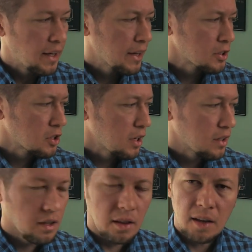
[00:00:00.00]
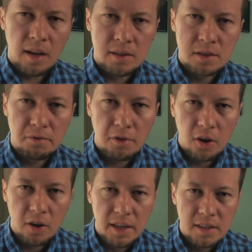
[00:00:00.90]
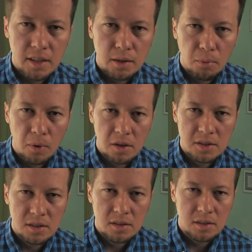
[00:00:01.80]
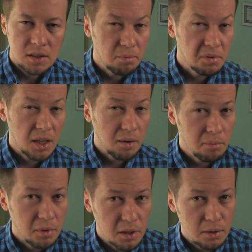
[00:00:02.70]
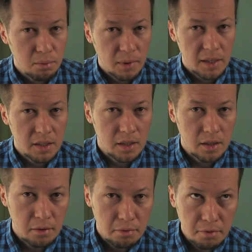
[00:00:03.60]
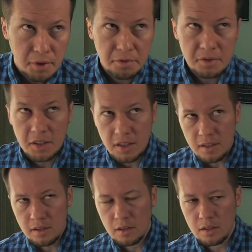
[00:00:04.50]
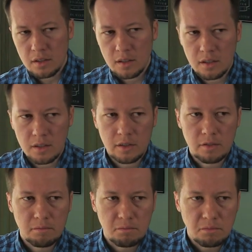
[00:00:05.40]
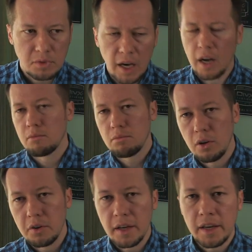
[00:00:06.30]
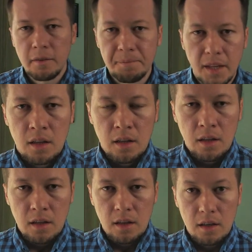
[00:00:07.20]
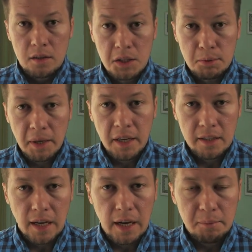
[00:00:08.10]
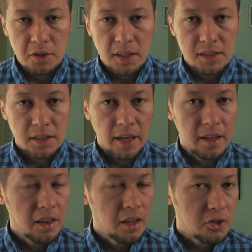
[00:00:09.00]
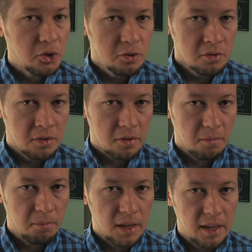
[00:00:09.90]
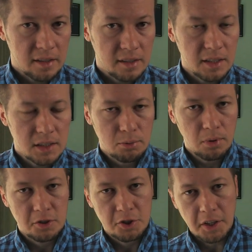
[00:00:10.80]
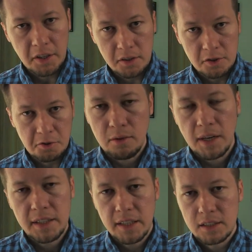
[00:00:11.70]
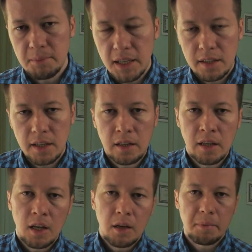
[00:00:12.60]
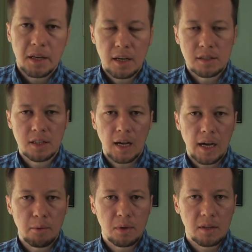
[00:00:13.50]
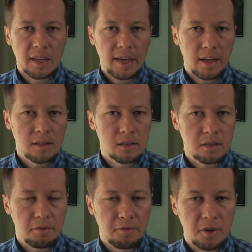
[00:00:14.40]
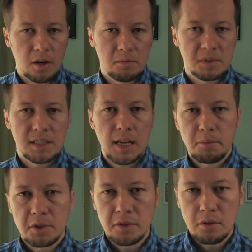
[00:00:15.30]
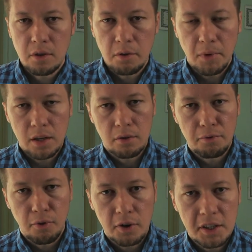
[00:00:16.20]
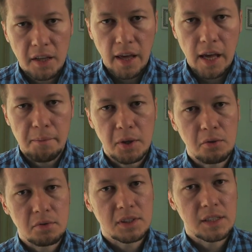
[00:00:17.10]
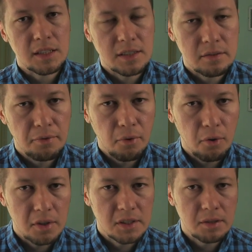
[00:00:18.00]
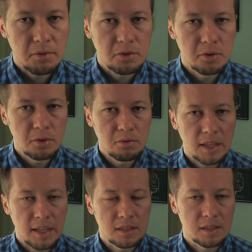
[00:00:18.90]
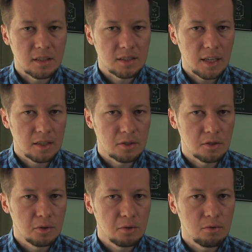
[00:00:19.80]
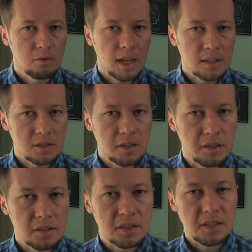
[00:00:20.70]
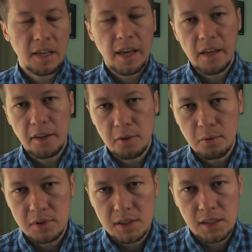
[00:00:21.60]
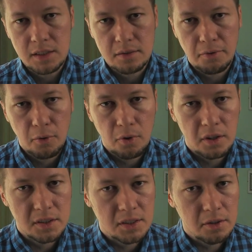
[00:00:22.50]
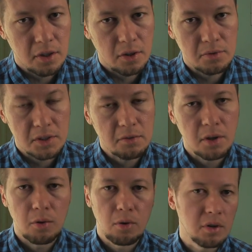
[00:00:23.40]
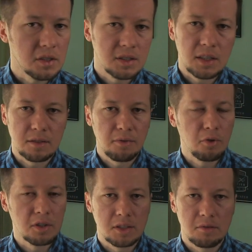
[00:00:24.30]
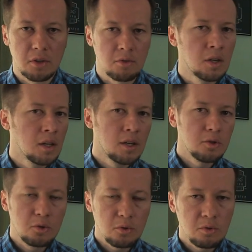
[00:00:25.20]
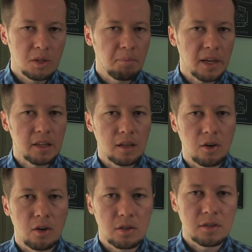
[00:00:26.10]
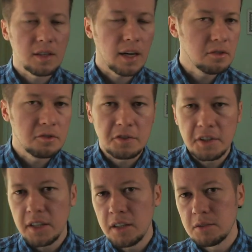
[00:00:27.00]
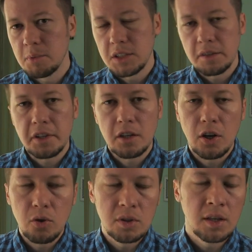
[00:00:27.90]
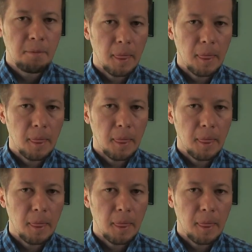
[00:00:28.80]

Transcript: Actually, the last vlog I did was in September 2015. Um, yeah, okay, uh, this weekend I'm not testing anything new, but this will change right next Monday because I will get from Samsung Model 40 MU6402, that's successor to last year's KU6400 or 6402, depending on country specific code.